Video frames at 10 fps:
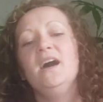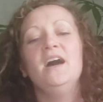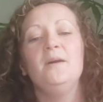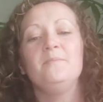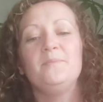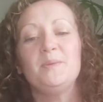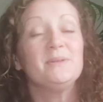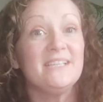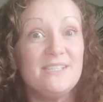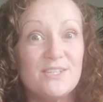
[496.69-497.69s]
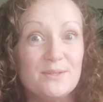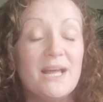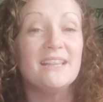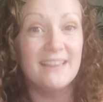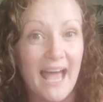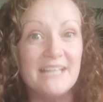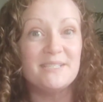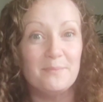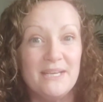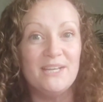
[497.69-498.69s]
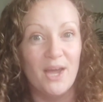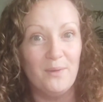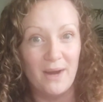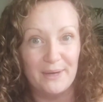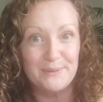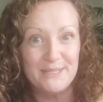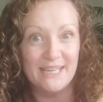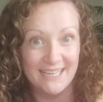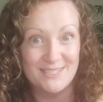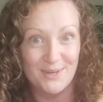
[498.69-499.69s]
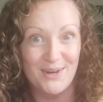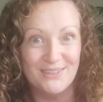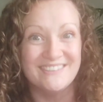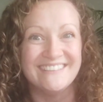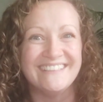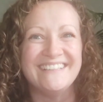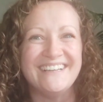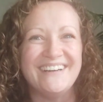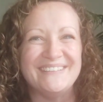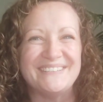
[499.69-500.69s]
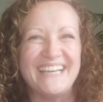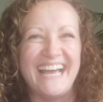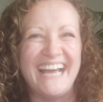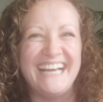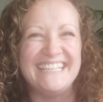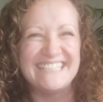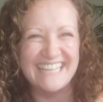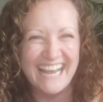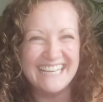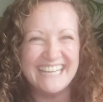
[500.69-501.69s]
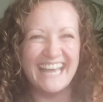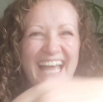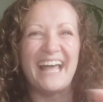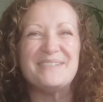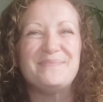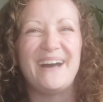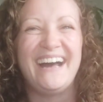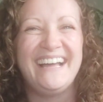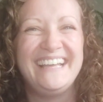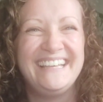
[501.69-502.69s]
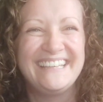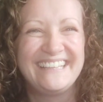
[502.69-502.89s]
But please do let me know how you get on. Okay, take care. Bye.